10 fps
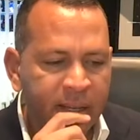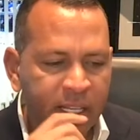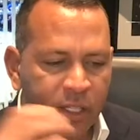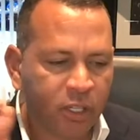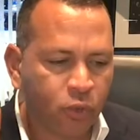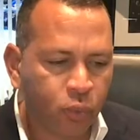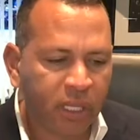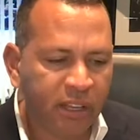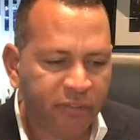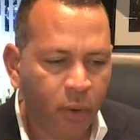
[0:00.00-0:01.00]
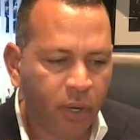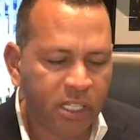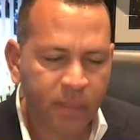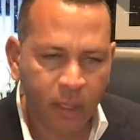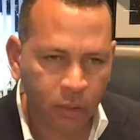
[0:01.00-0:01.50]
It's really
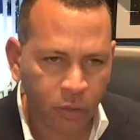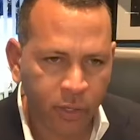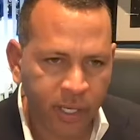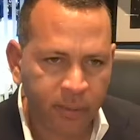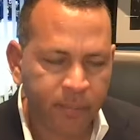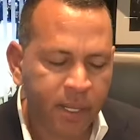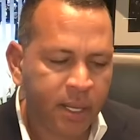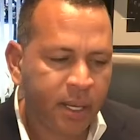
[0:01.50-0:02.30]
focused about learning